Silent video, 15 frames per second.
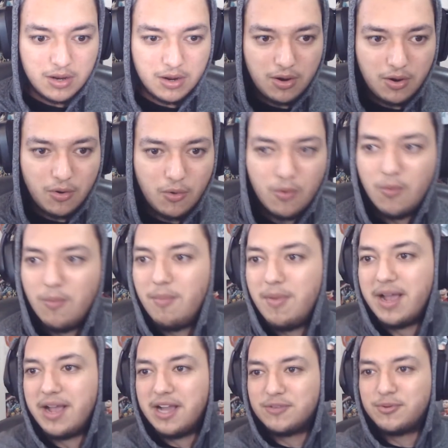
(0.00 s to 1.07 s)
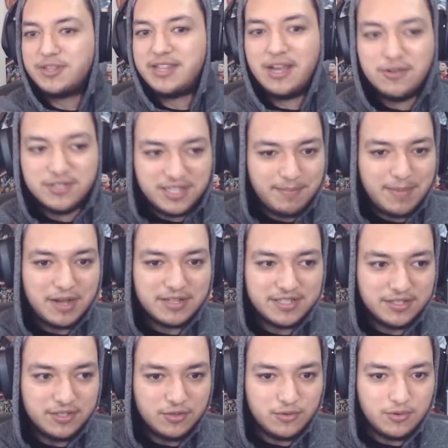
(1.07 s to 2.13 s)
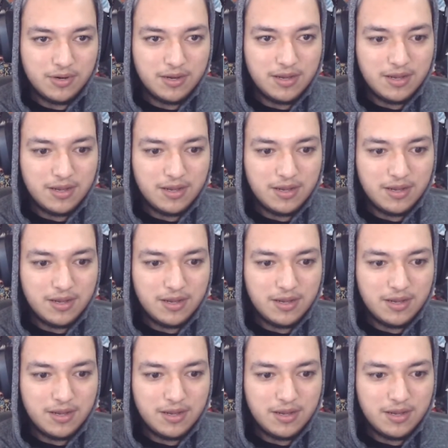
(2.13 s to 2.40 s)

Oh my gosh, what the hell is he about to do?